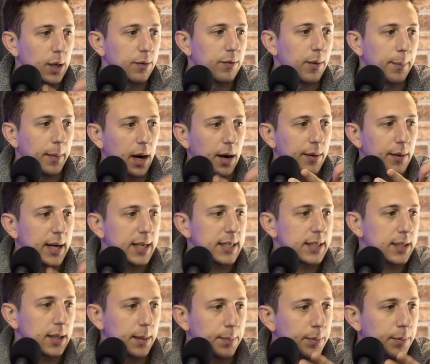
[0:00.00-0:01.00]

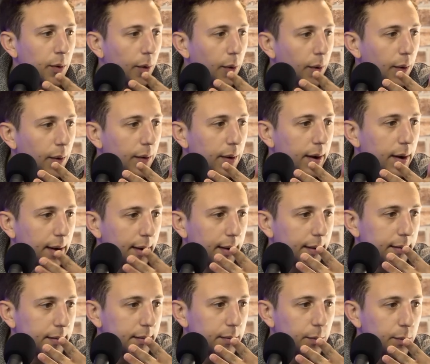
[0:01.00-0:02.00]
Mahrez, Laporte
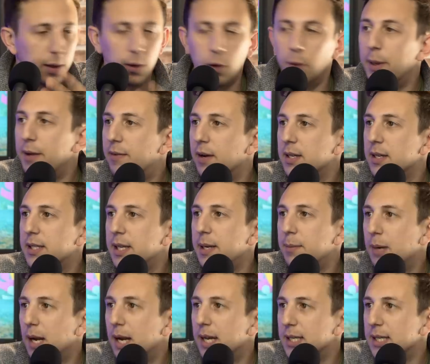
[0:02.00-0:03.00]
will all be
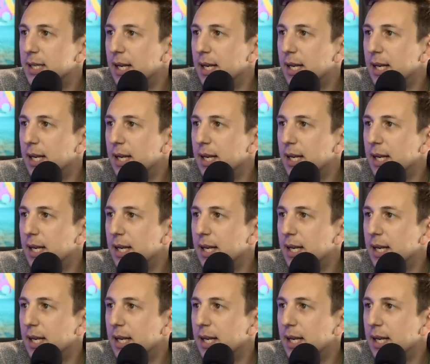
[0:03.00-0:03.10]
first-team players there.